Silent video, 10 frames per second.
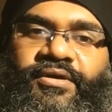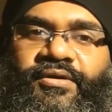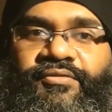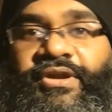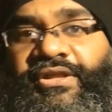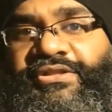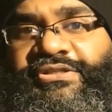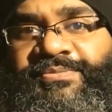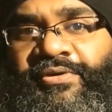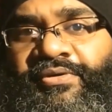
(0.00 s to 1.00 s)
reading
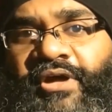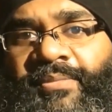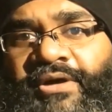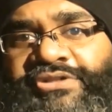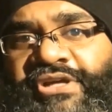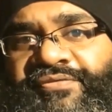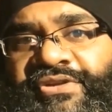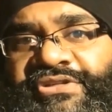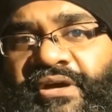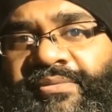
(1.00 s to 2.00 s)
this book about
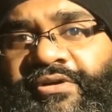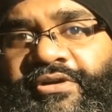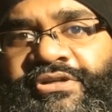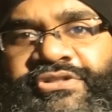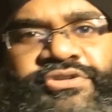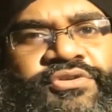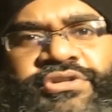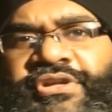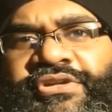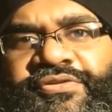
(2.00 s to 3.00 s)
Jeffrey Dahmer is
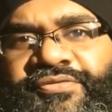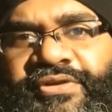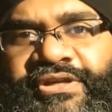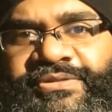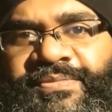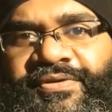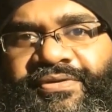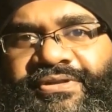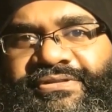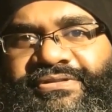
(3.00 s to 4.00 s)
totally a different
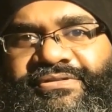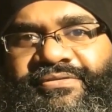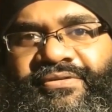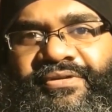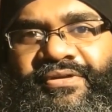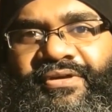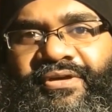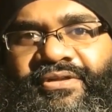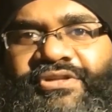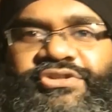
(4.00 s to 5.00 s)
experience.
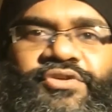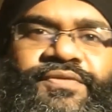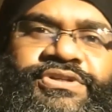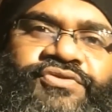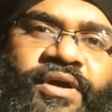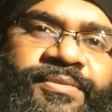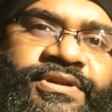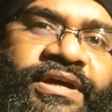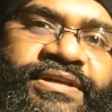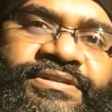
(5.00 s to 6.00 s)
The show was
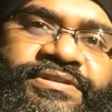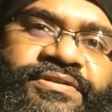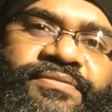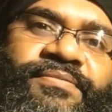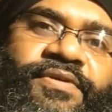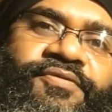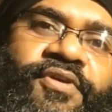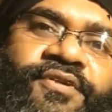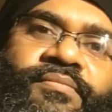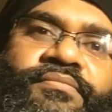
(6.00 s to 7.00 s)
dramatized
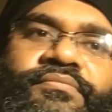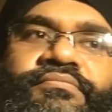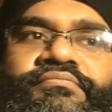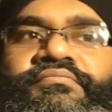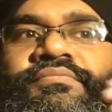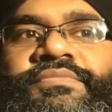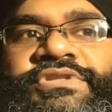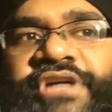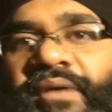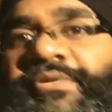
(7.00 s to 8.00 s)
from
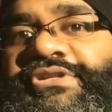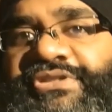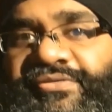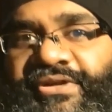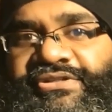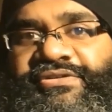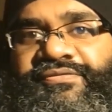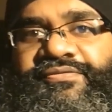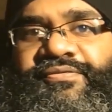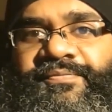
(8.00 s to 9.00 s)
Dahmer's narrative
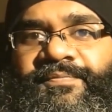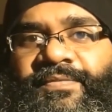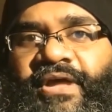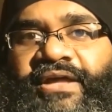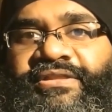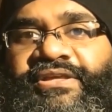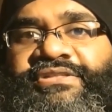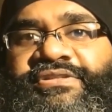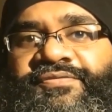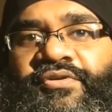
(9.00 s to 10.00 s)
and
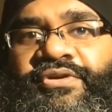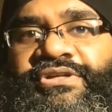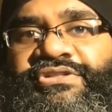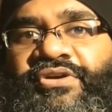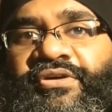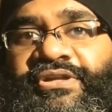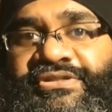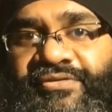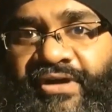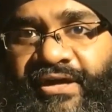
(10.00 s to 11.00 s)
thus focused on
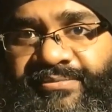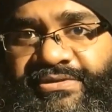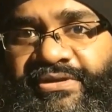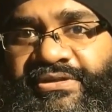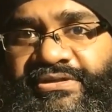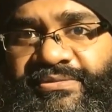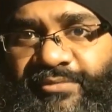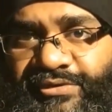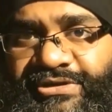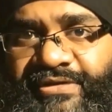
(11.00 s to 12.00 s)
his crimes, his
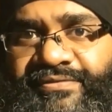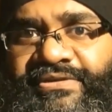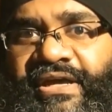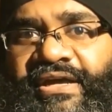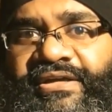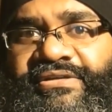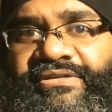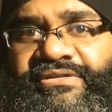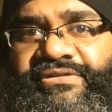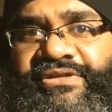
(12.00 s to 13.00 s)
motives,
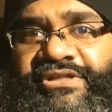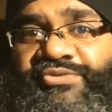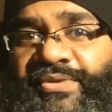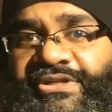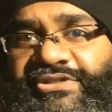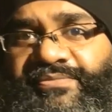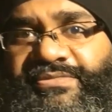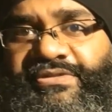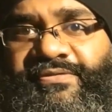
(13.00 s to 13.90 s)
and his victims.